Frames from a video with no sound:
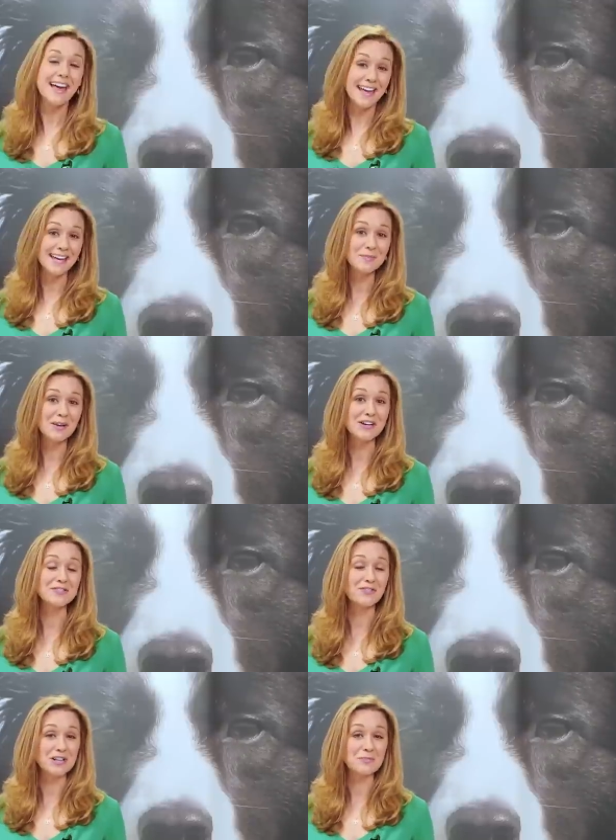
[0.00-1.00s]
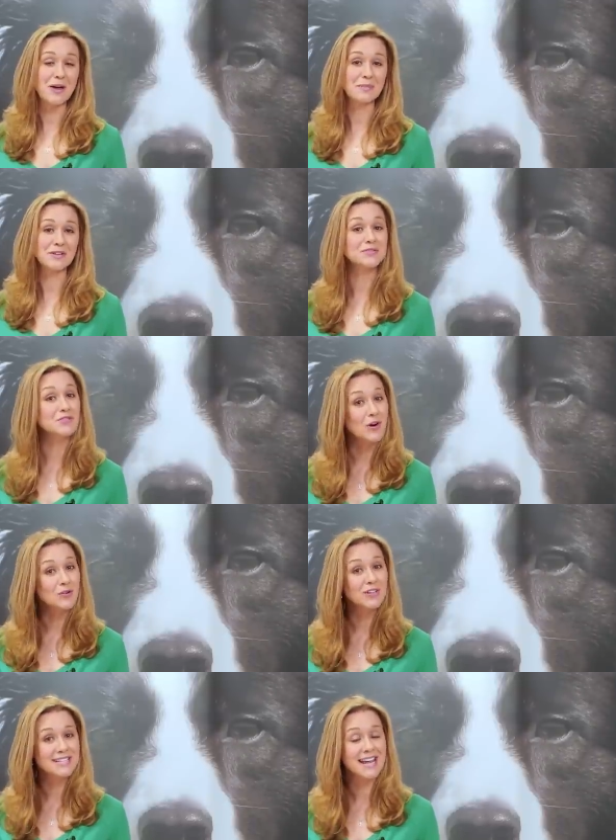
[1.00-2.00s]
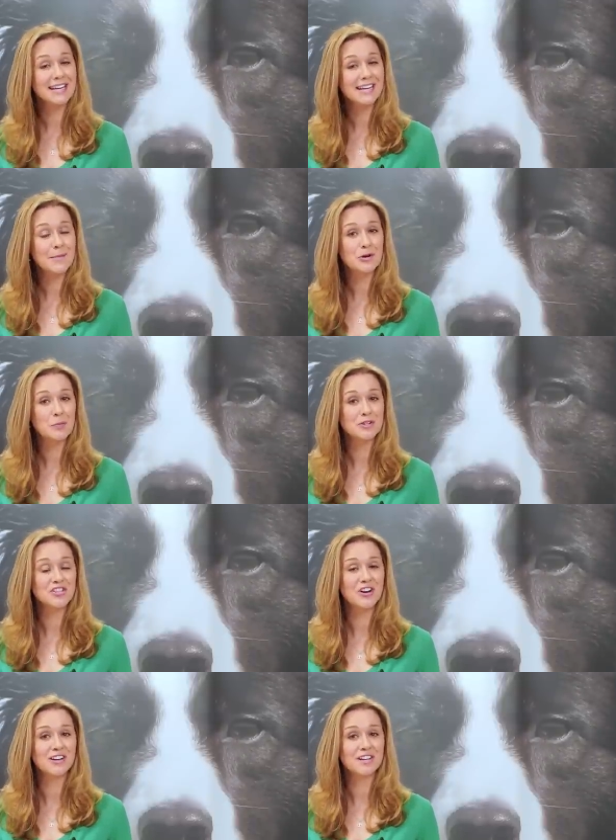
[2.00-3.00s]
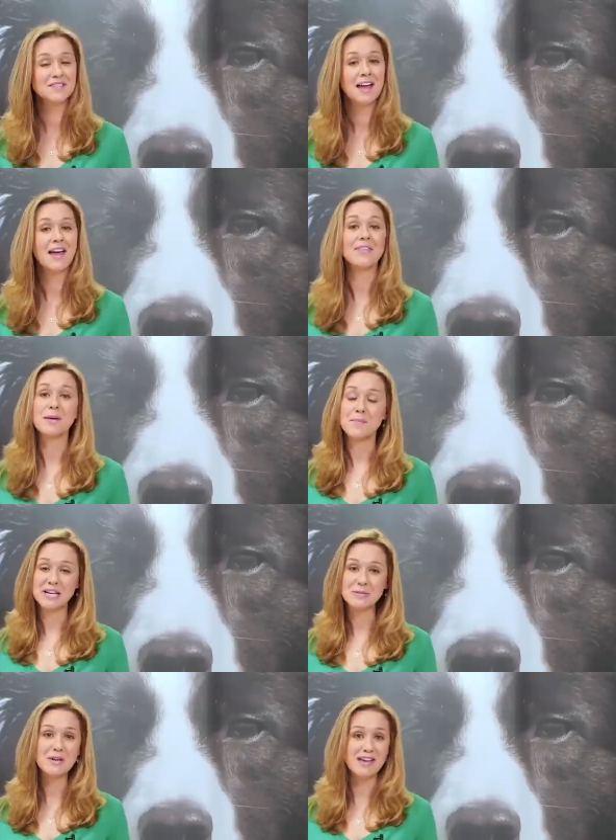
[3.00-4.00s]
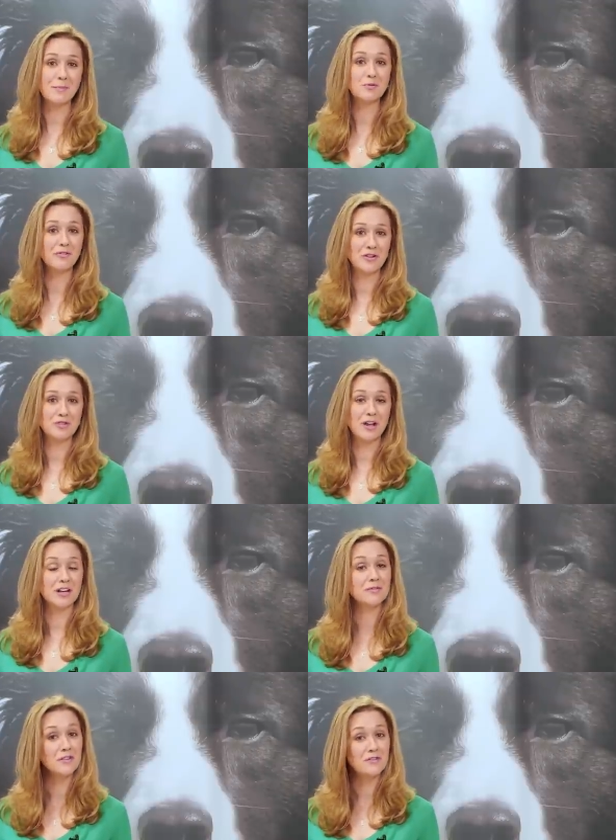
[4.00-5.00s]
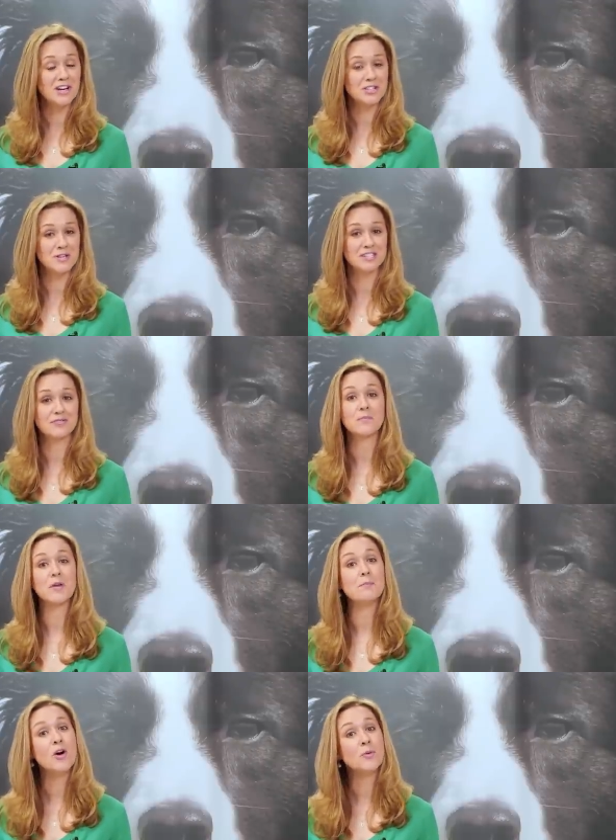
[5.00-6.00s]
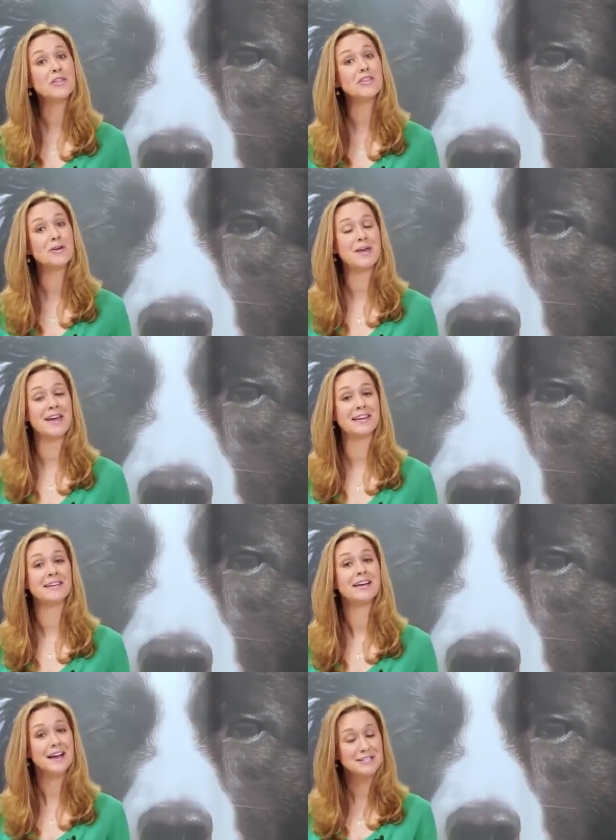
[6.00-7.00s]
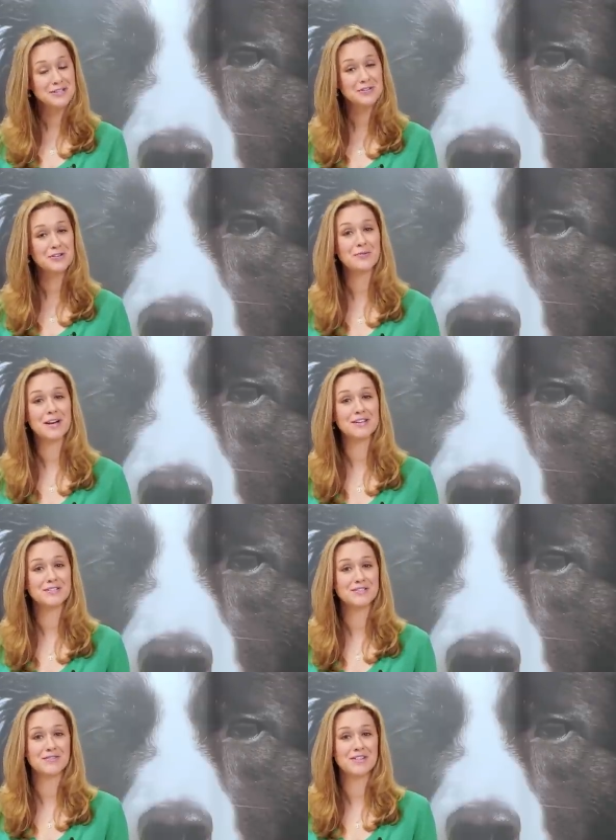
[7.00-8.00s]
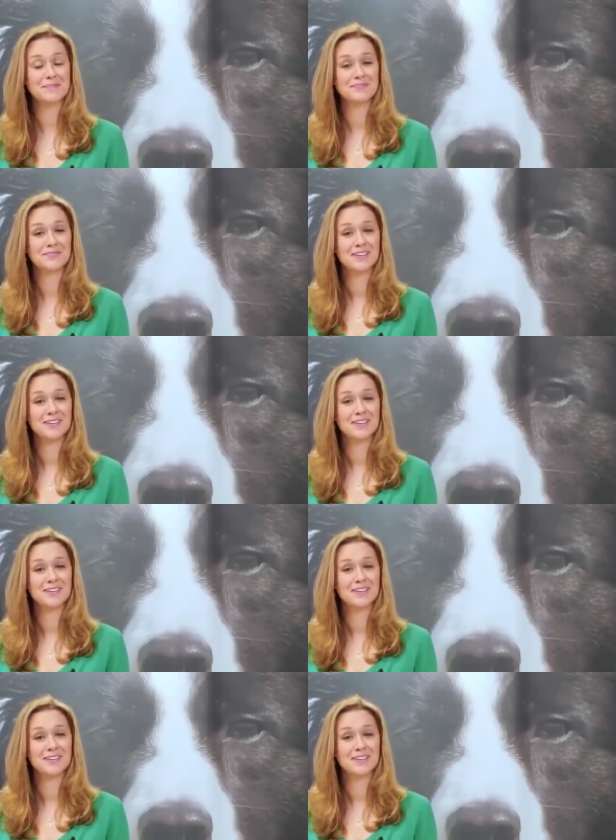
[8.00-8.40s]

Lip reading: And because Freshpet meals don't contain chemical preservatives, they must be kept refrigerated for freshness from the moment they're made until you're ready to serve them.